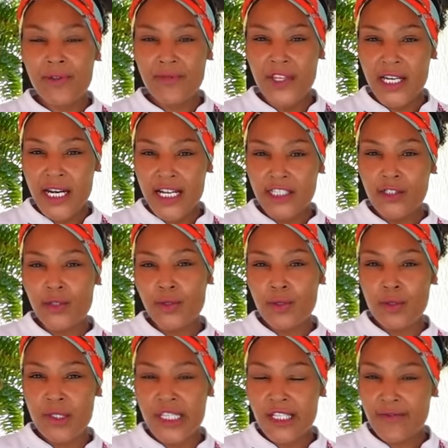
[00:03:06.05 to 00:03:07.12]
that I
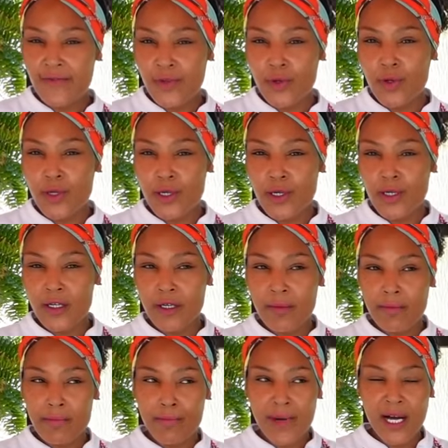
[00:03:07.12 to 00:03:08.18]
used for
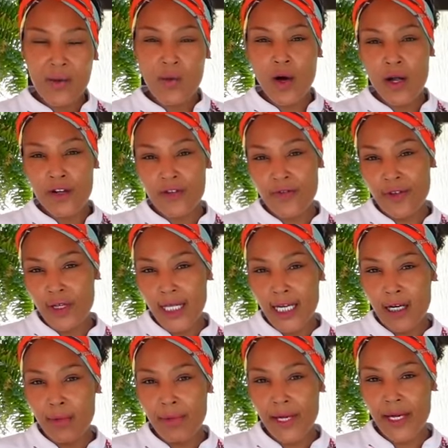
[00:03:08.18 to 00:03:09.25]
my waterfall
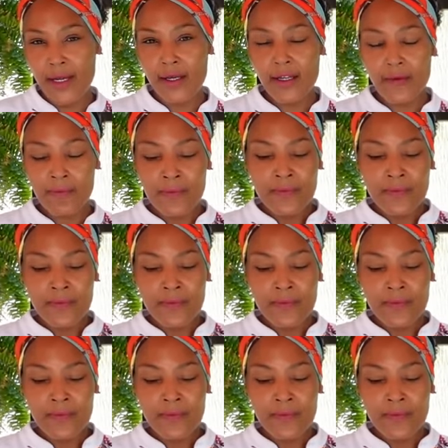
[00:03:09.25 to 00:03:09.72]
out back.